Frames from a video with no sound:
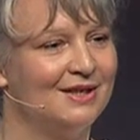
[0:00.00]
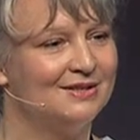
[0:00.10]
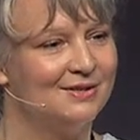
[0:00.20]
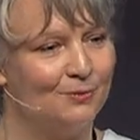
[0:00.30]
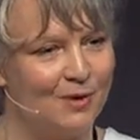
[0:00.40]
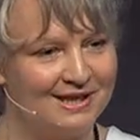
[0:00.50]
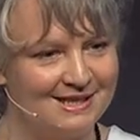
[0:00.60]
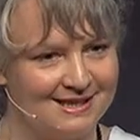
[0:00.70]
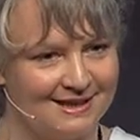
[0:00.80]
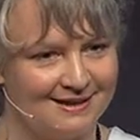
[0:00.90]
to
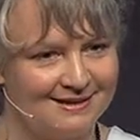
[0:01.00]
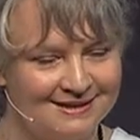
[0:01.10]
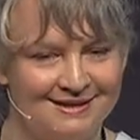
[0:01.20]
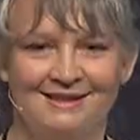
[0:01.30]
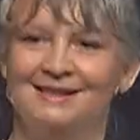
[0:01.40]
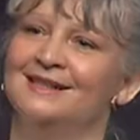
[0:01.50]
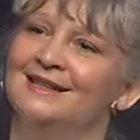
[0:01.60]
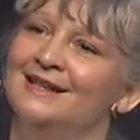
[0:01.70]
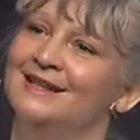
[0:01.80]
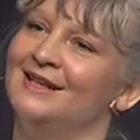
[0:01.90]
wonder,
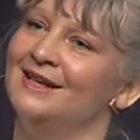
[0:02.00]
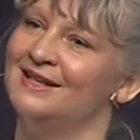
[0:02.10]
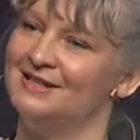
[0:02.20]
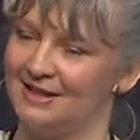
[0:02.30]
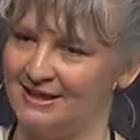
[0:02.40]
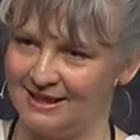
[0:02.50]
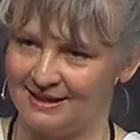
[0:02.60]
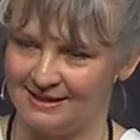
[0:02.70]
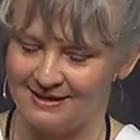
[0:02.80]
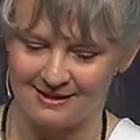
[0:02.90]
to
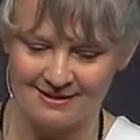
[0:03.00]
think,